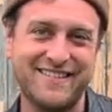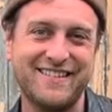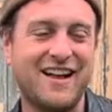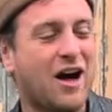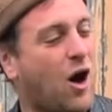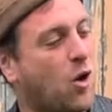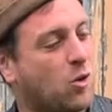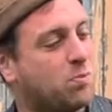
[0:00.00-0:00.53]

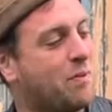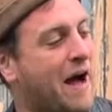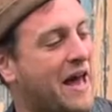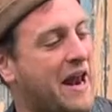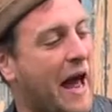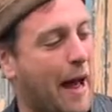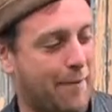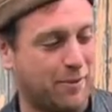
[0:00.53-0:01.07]
Old Man
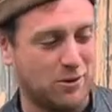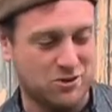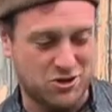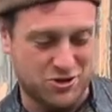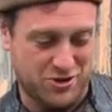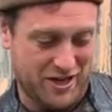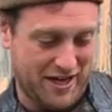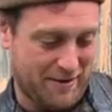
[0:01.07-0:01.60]
Apple
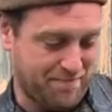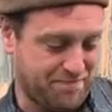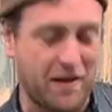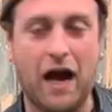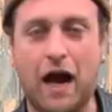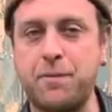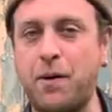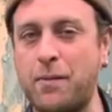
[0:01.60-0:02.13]
Tree.
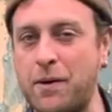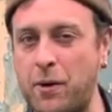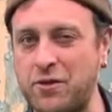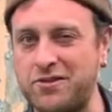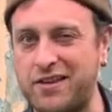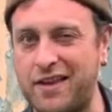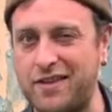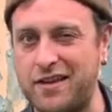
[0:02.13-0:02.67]
I probably won't
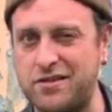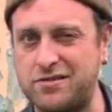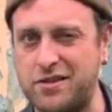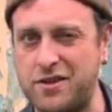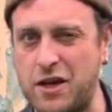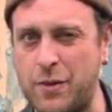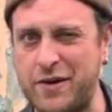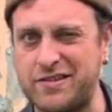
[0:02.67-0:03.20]
send these to the
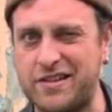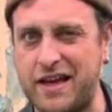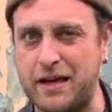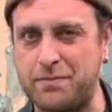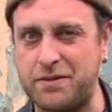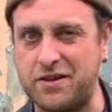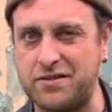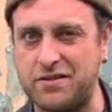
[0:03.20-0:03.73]
USA
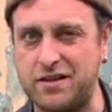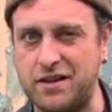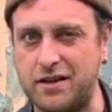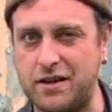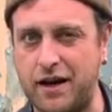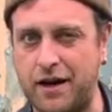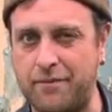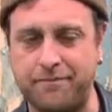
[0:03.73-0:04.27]
because the
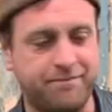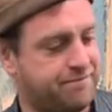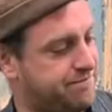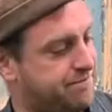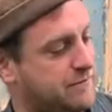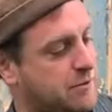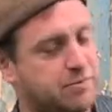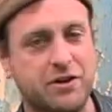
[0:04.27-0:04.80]

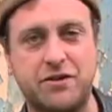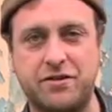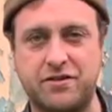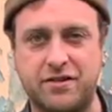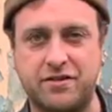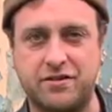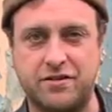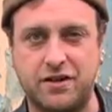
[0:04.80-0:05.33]

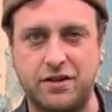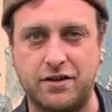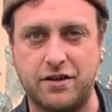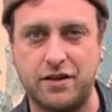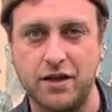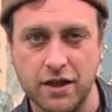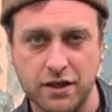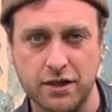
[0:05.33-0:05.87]
Puritans in the
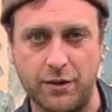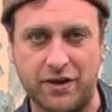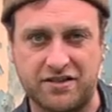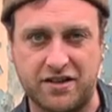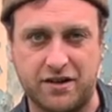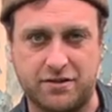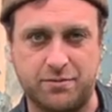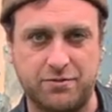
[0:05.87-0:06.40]
US
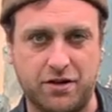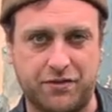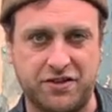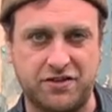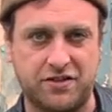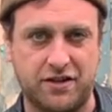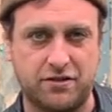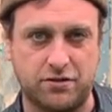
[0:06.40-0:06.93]
Customs Office
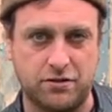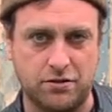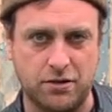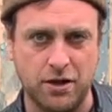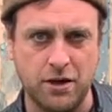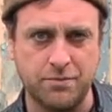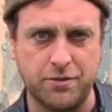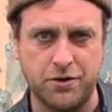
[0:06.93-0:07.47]
tend to
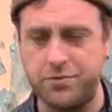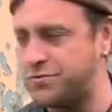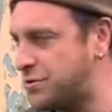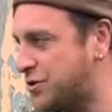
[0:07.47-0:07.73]
put them through the